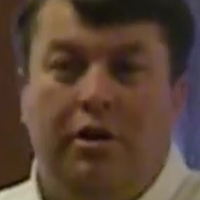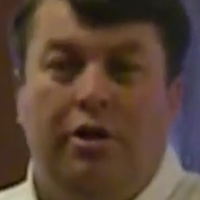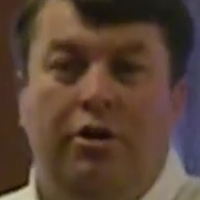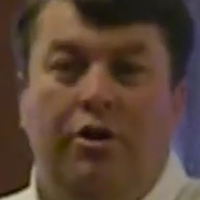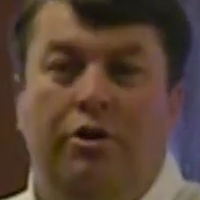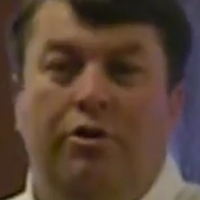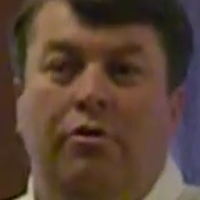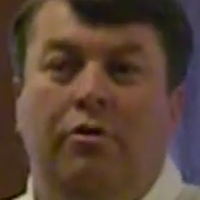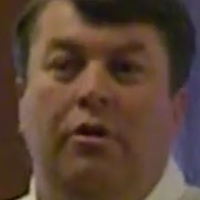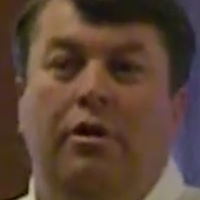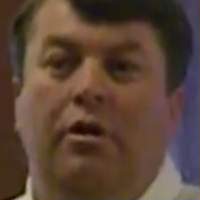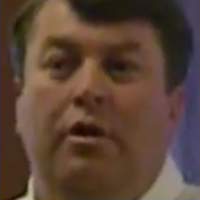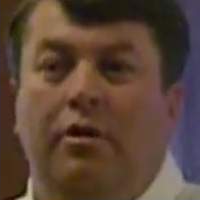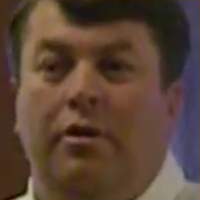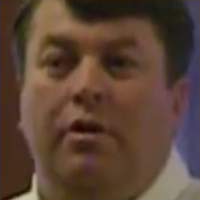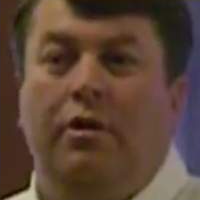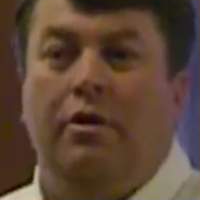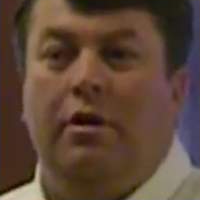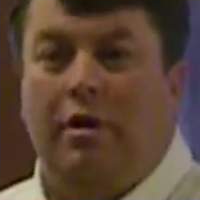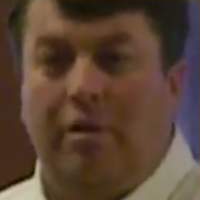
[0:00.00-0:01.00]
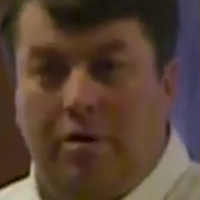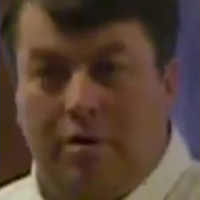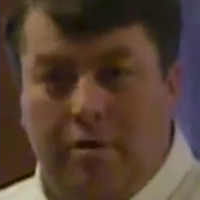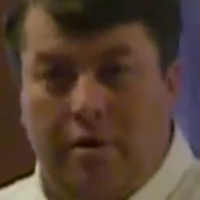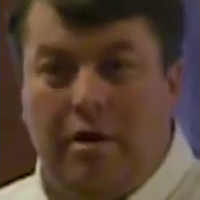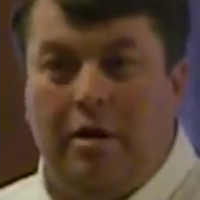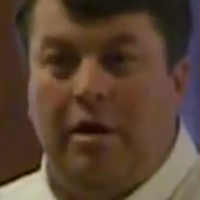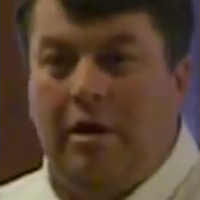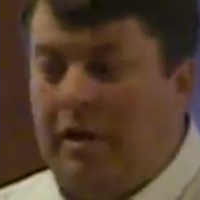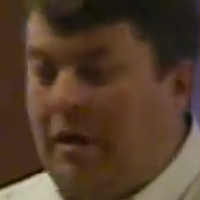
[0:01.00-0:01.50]
can you,
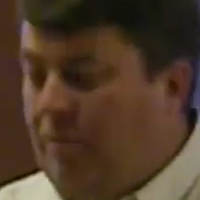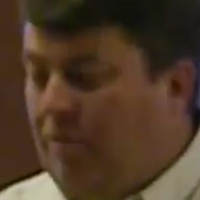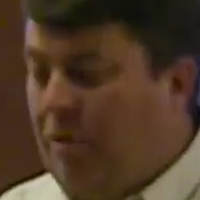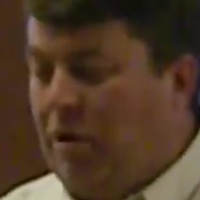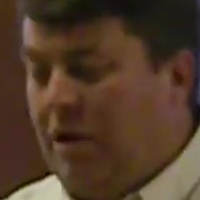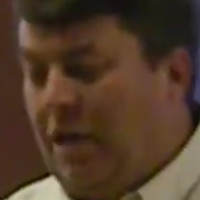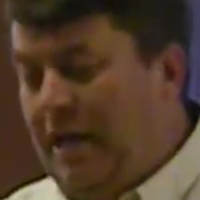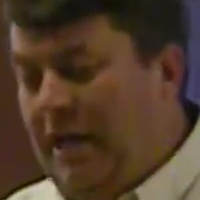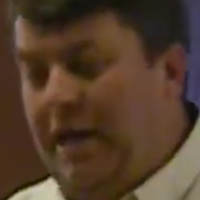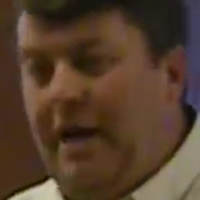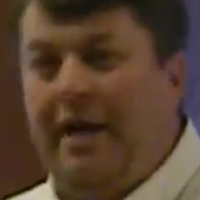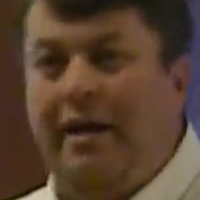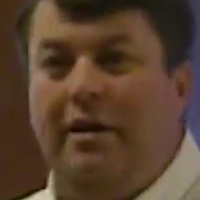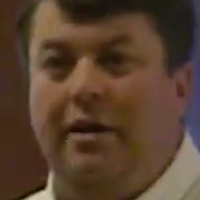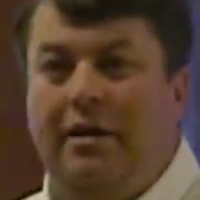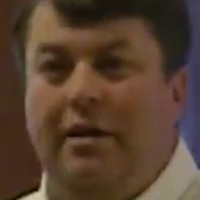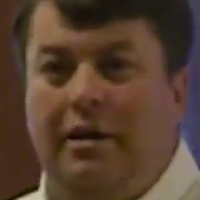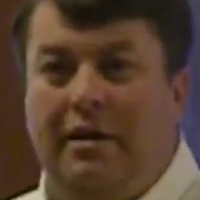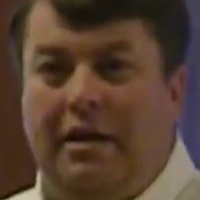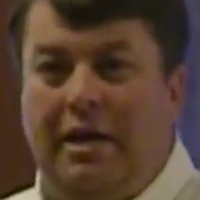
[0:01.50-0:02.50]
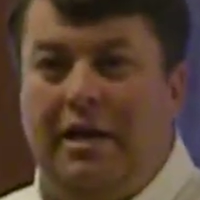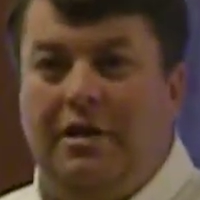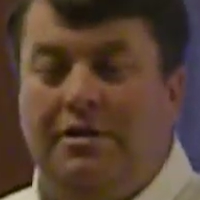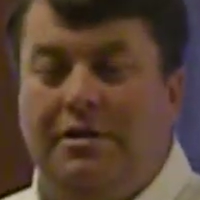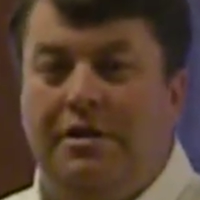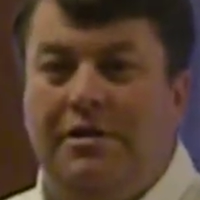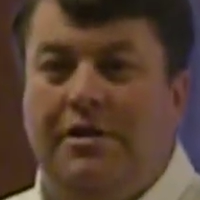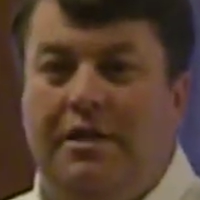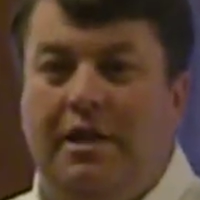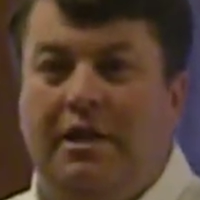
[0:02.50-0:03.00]
and I'm looking at it, and it has
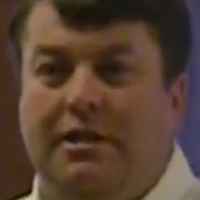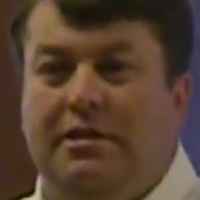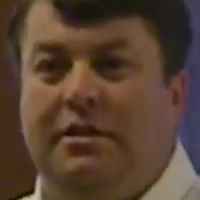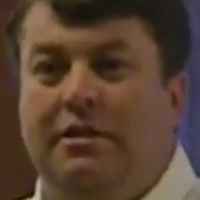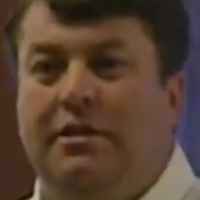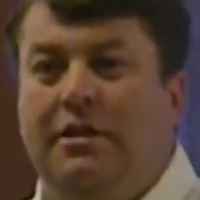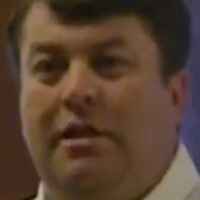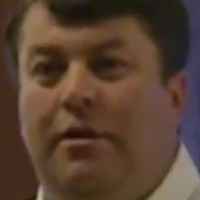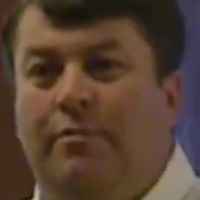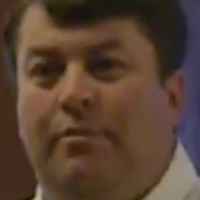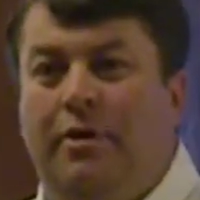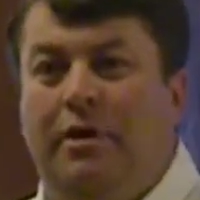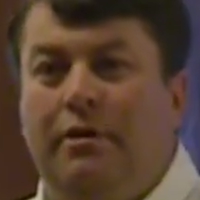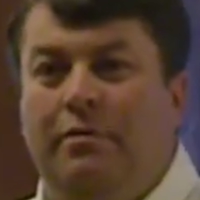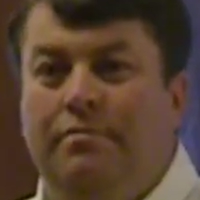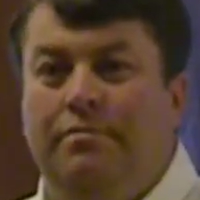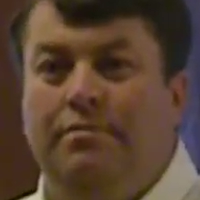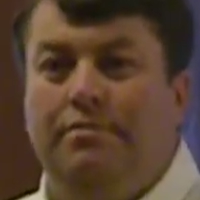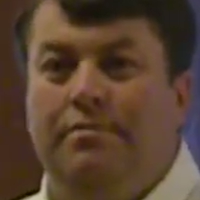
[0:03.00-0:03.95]
this Texas number.